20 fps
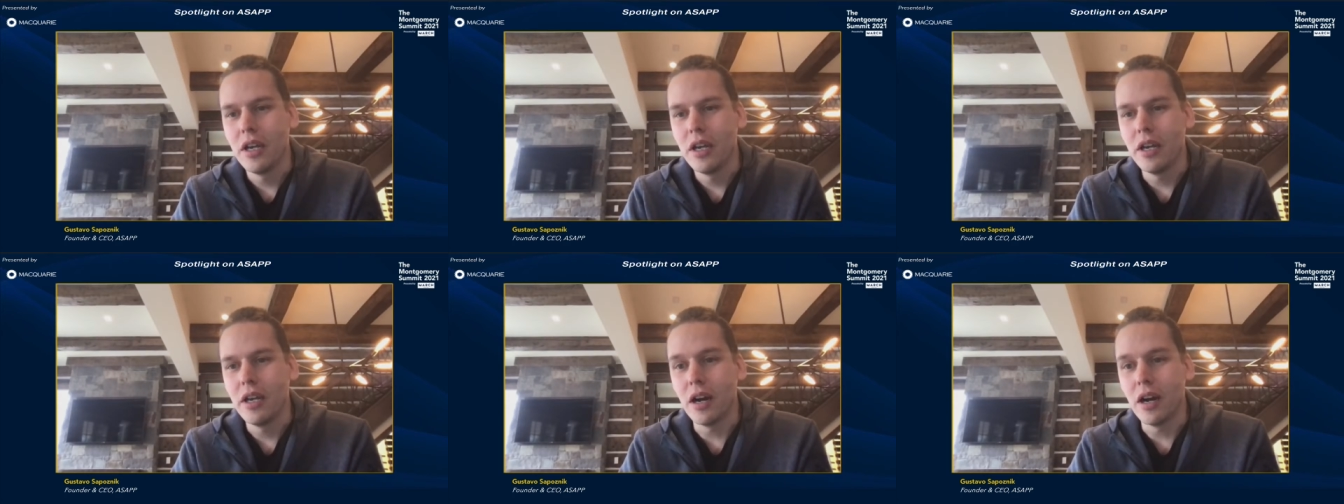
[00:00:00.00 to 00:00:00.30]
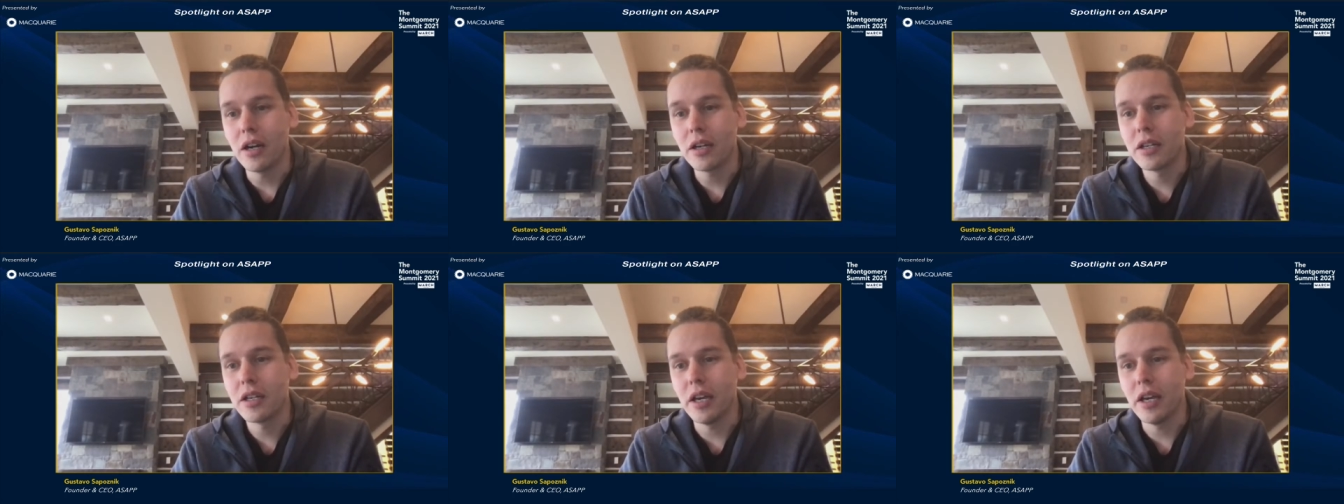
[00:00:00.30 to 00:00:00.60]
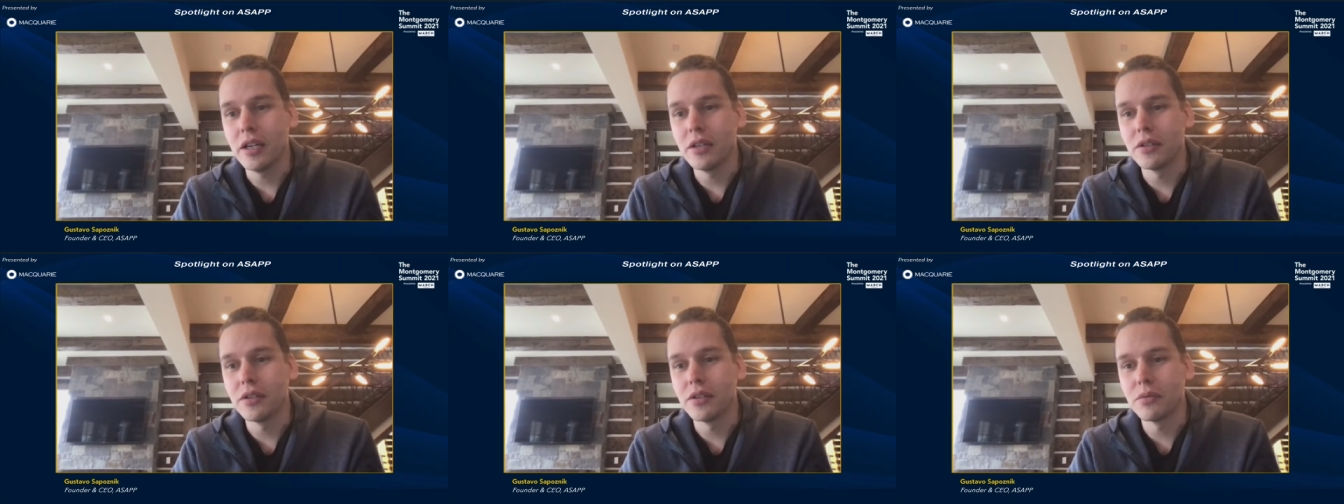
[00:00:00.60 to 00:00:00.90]
In our
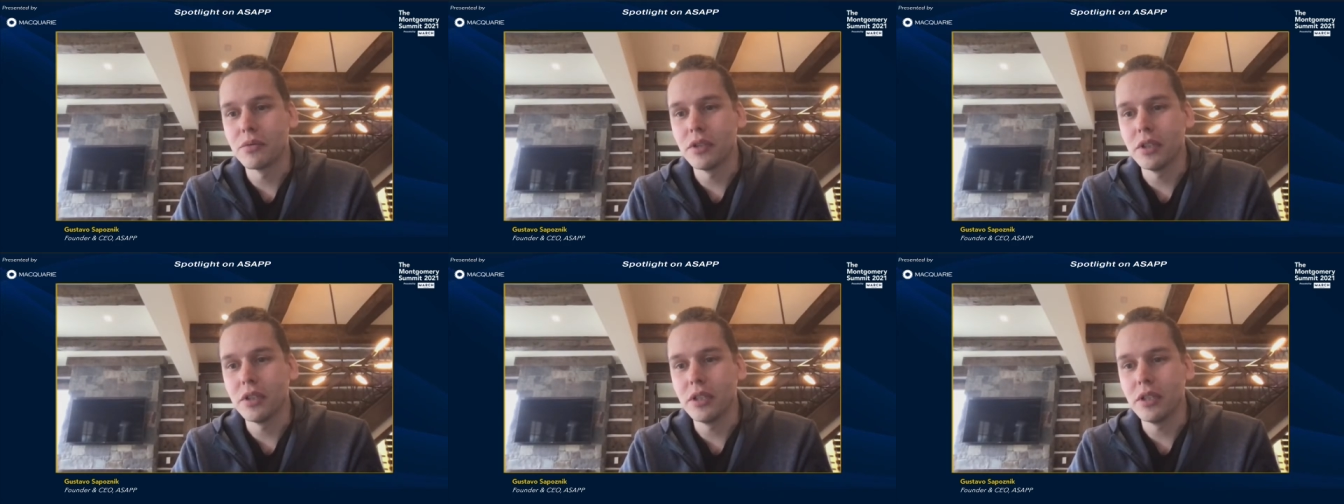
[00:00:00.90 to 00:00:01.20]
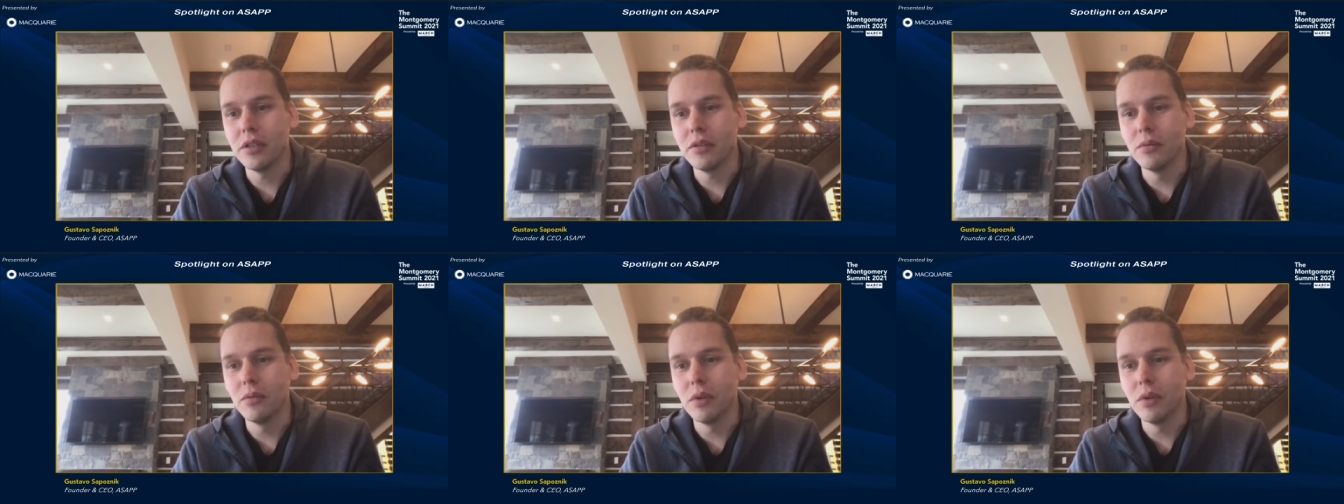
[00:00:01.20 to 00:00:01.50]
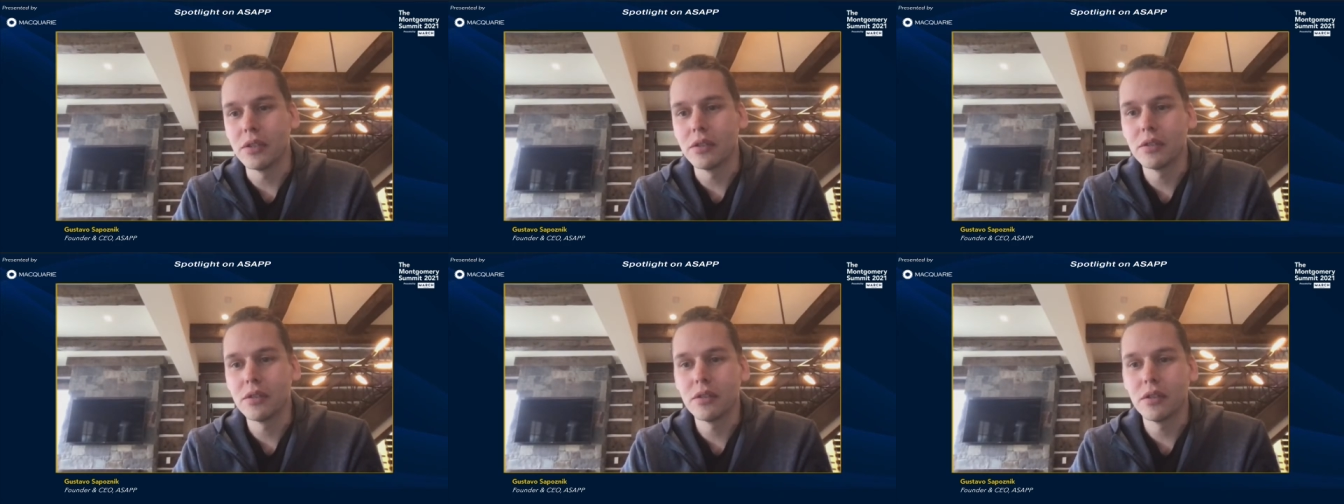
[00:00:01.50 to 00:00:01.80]
case, is really
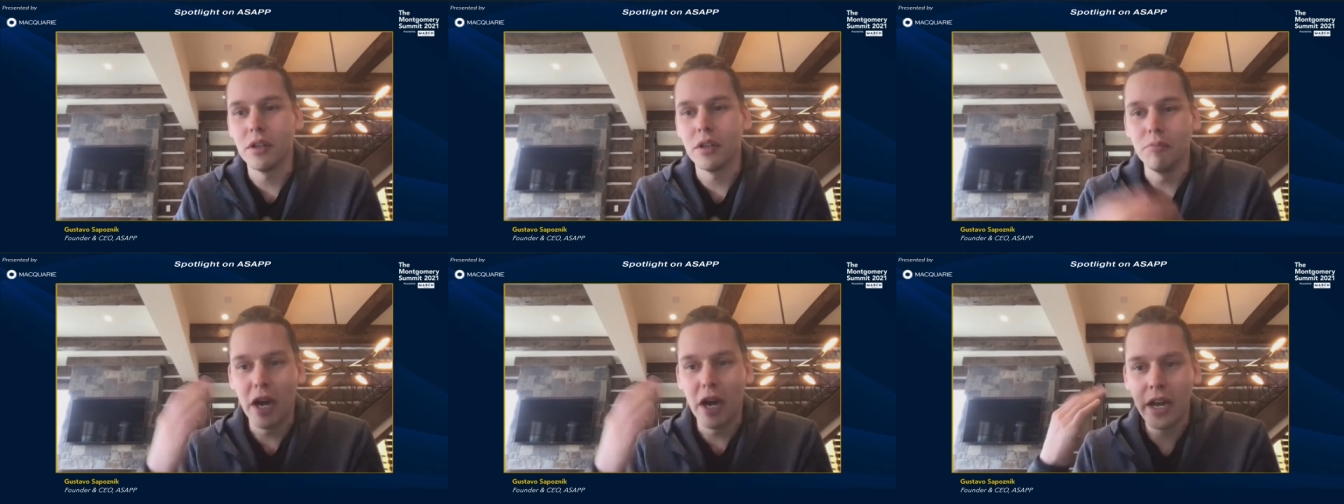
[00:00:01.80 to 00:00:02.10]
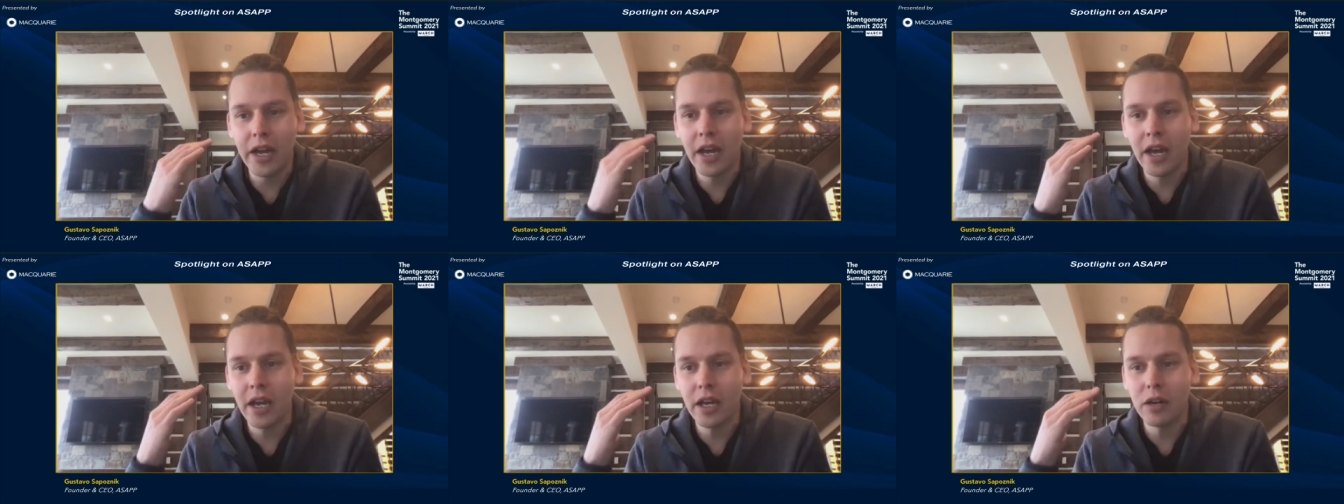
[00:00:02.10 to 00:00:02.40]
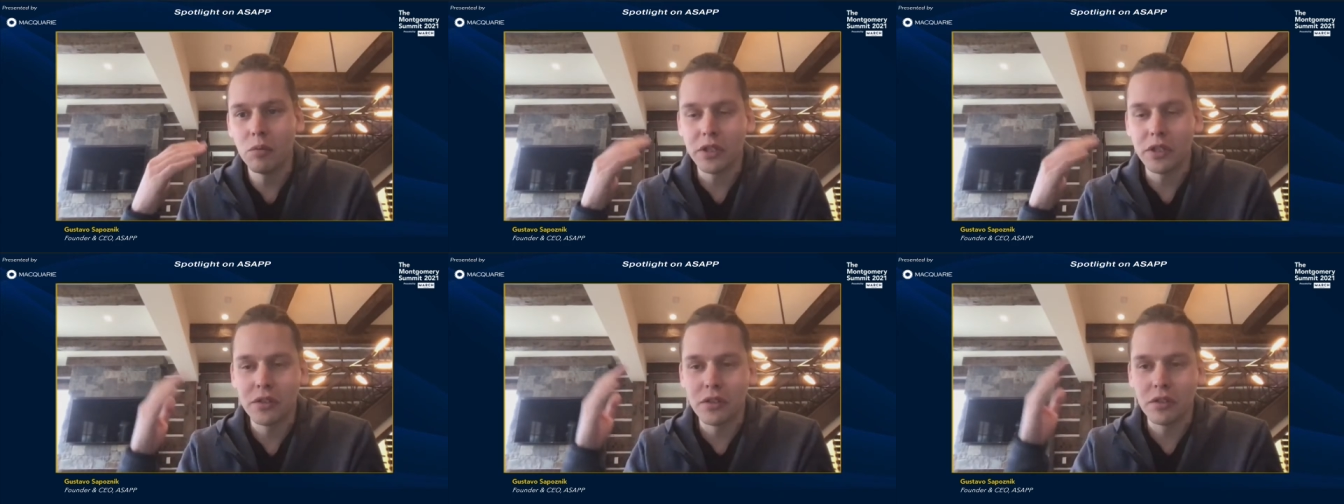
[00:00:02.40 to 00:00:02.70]
what's in my
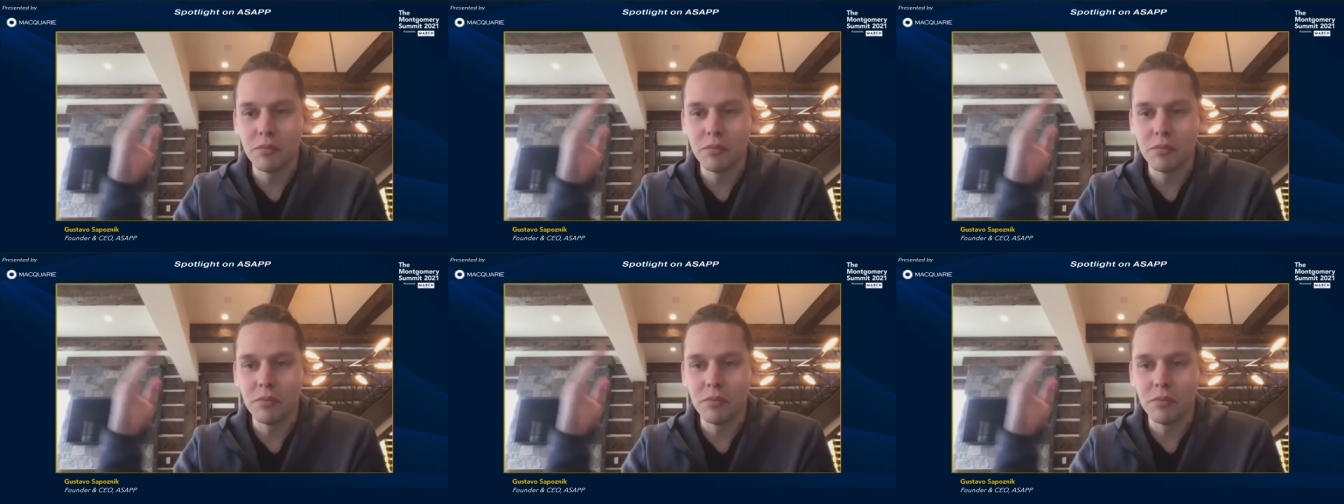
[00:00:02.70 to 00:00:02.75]
head, what's in